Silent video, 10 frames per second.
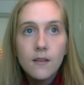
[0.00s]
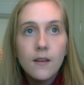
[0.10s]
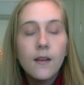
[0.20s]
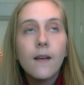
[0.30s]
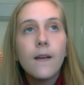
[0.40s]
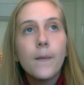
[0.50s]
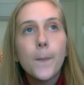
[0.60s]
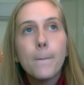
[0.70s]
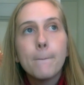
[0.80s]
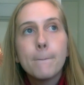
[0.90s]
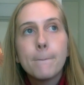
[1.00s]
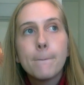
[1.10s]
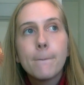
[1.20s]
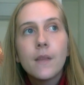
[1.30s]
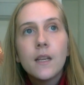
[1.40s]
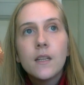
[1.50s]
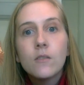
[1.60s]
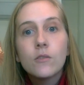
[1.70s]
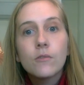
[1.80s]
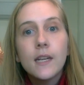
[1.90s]
It
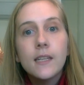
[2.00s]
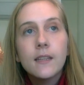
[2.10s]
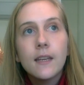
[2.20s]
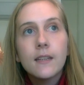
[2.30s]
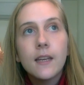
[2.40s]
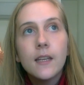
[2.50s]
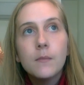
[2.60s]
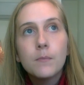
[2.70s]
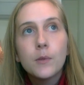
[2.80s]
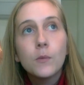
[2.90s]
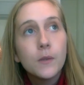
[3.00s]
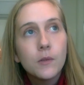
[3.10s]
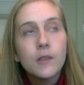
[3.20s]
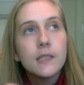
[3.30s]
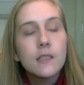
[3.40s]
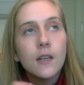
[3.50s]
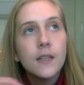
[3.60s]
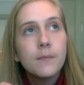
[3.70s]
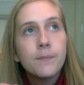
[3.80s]
was raining that day, but we were inside.